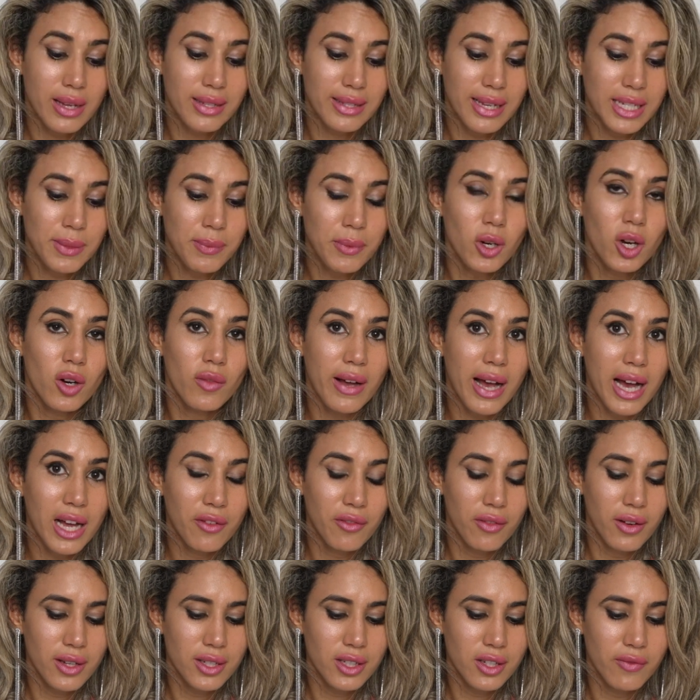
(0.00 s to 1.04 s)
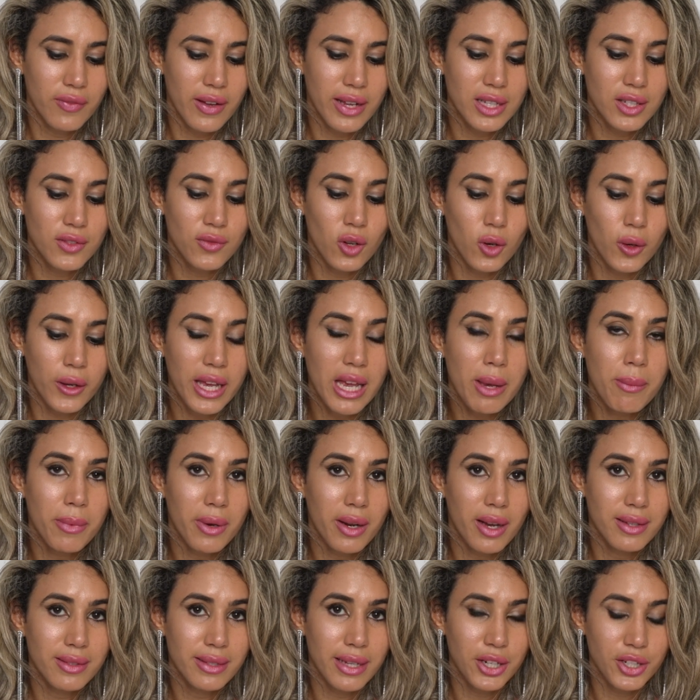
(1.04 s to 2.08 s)
Assessment of adverse events following
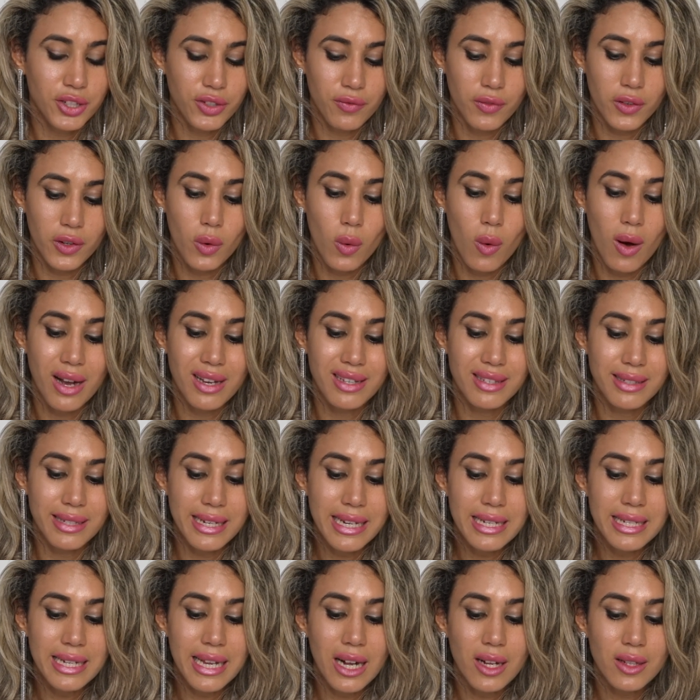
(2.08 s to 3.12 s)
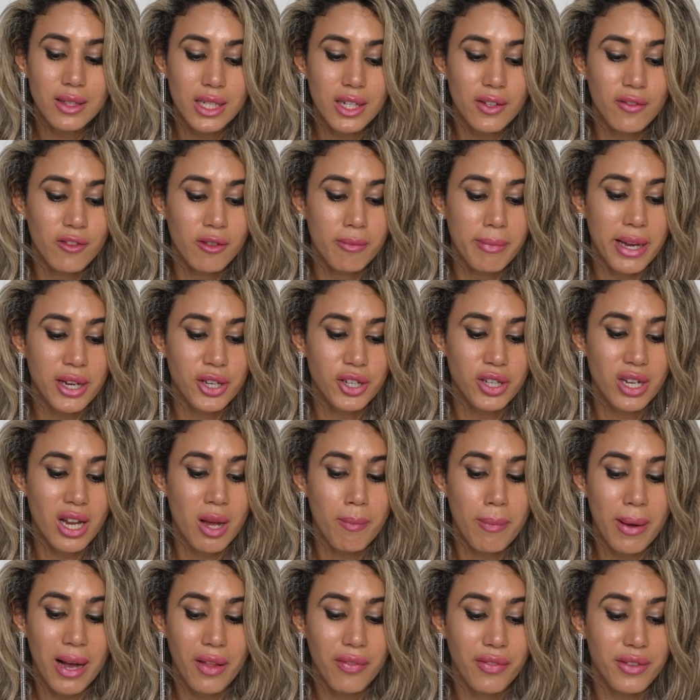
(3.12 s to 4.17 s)
immunization requires detailed information
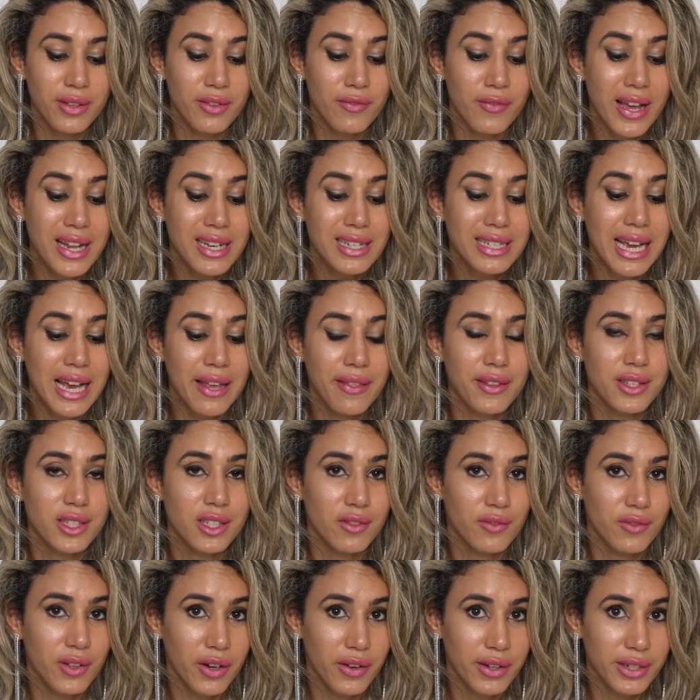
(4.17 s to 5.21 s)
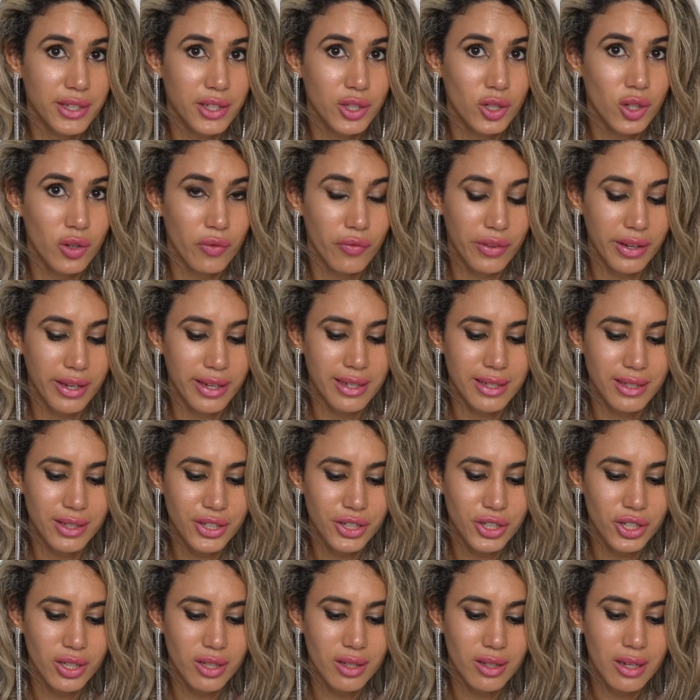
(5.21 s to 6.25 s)
about the event and the severity of the
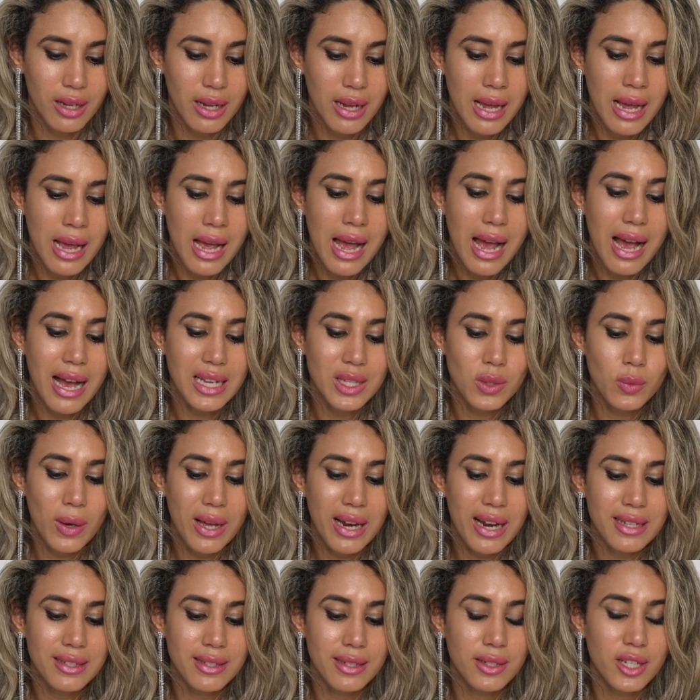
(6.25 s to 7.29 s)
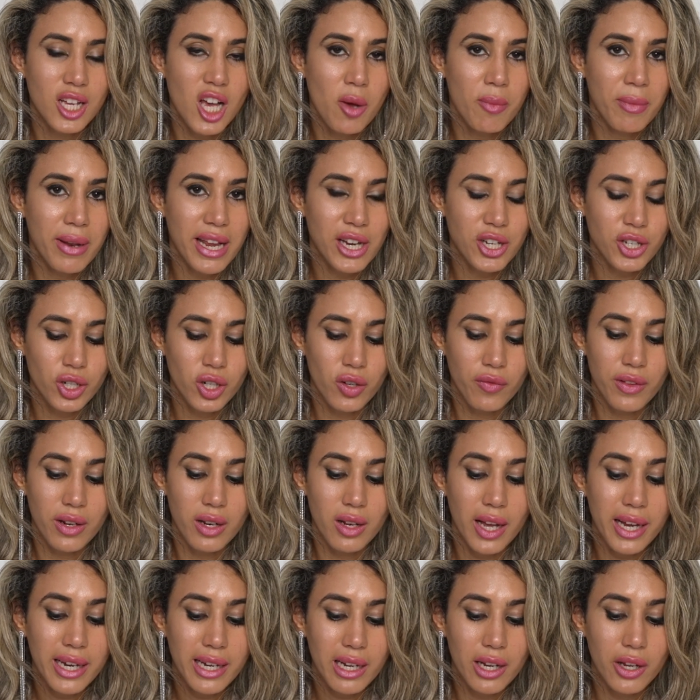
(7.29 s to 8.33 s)
condition, as well as determination of the
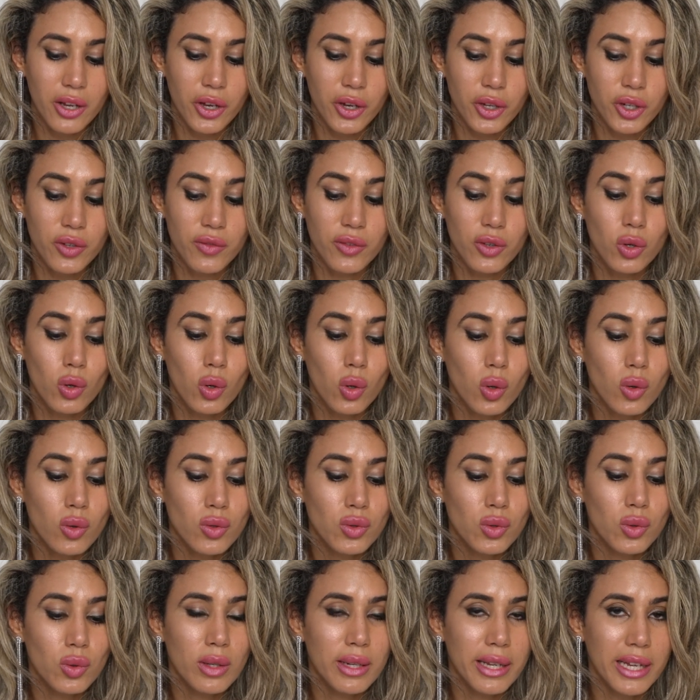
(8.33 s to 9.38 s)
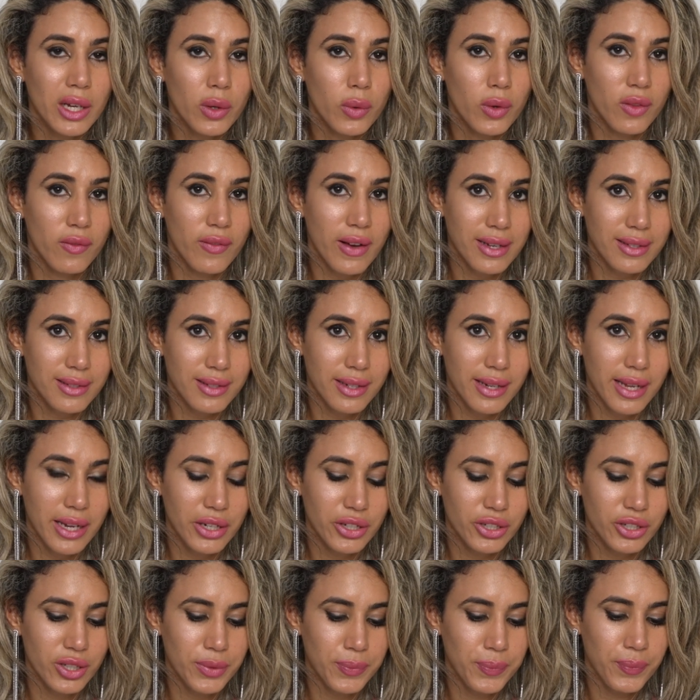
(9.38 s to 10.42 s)
likelihood of a causal link with
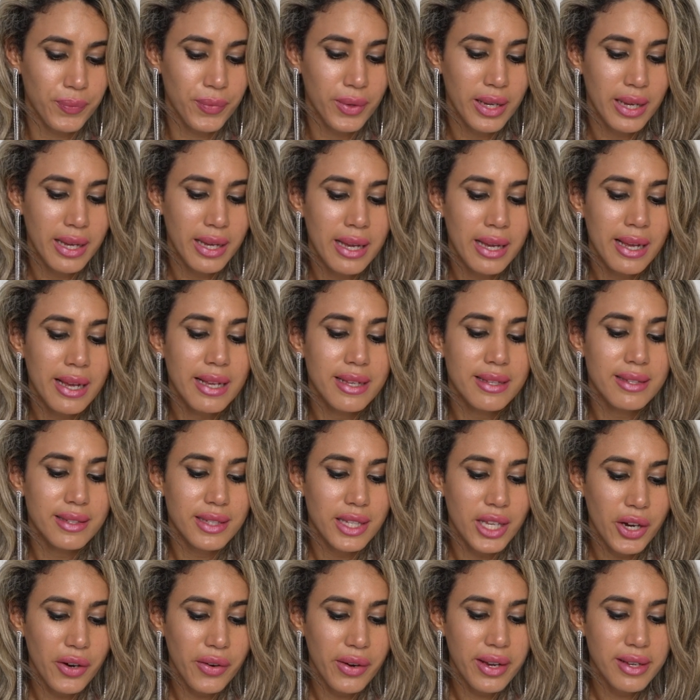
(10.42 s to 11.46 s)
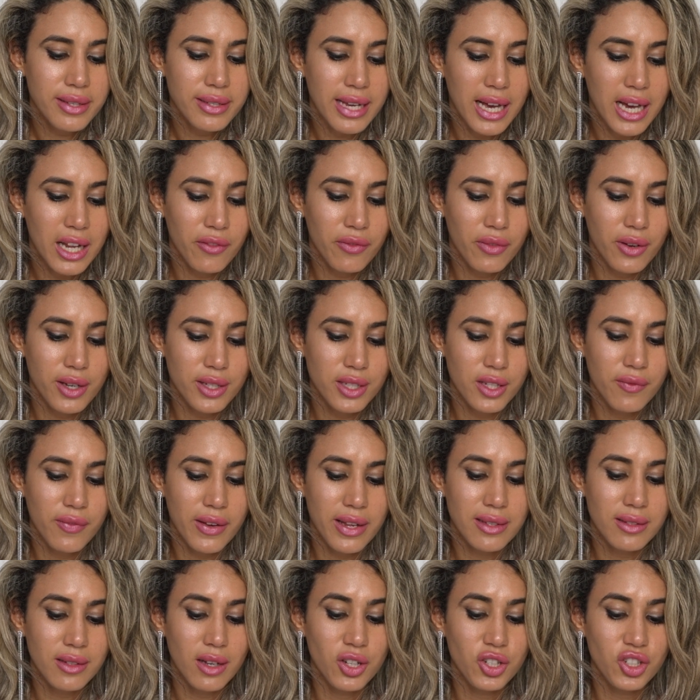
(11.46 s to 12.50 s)
vaccination. Serious adverse
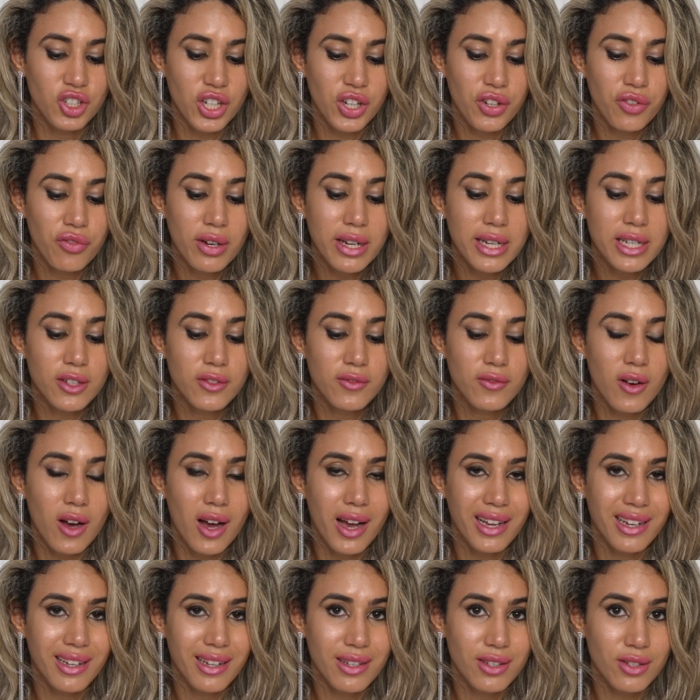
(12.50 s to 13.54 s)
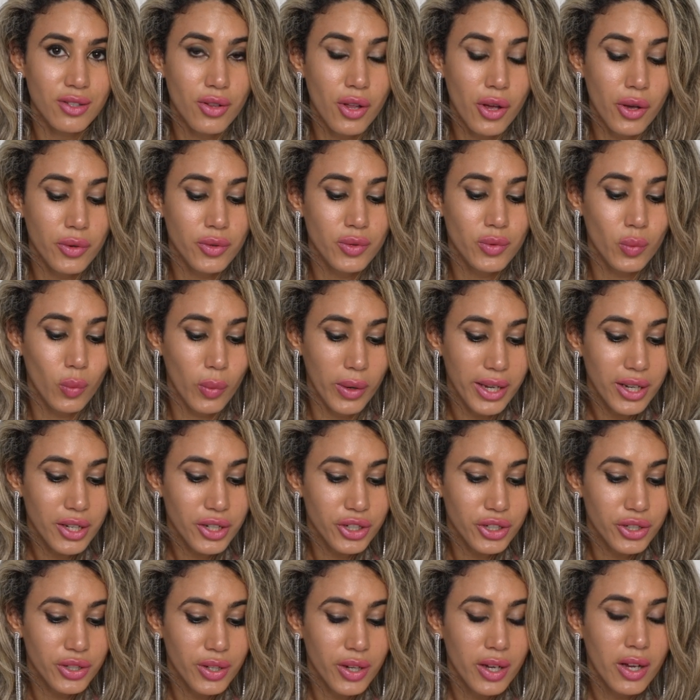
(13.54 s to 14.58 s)
events are generally defined as those
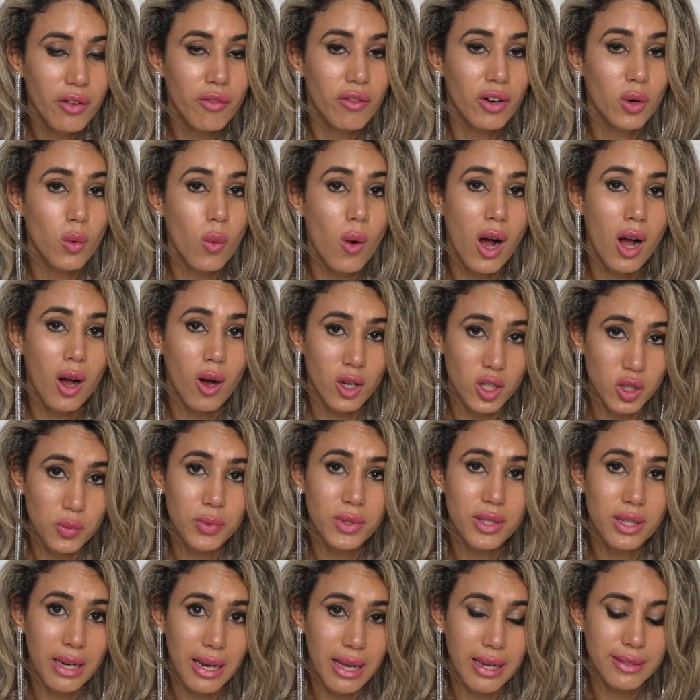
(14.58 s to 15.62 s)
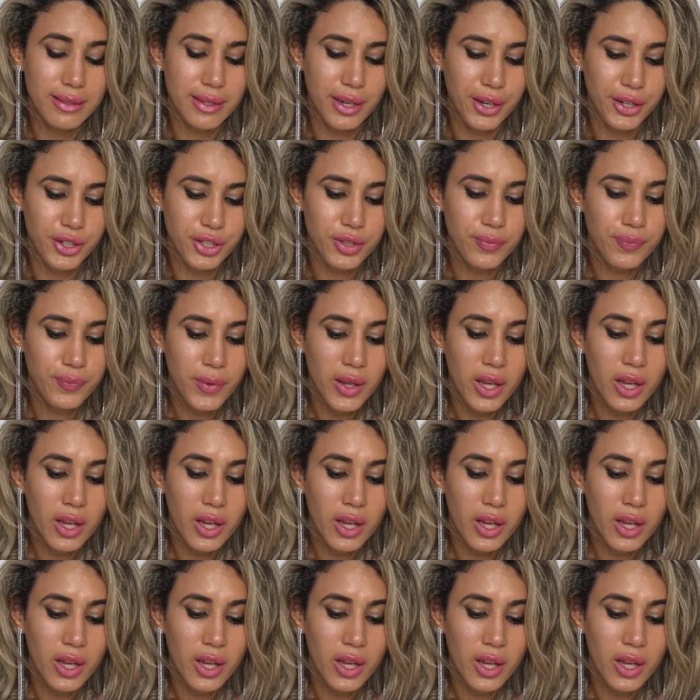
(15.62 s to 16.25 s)
which require hospitalization,